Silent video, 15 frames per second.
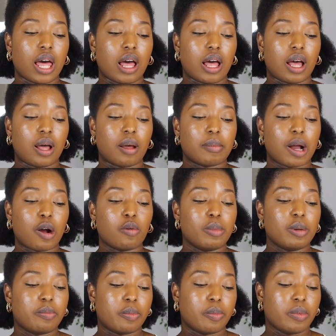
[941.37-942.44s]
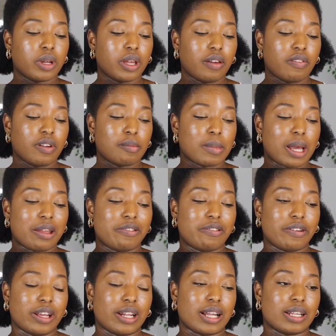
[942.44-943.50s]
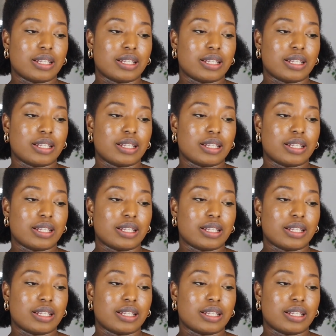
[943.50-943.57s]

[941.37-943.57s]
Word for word: I'll be giving my friend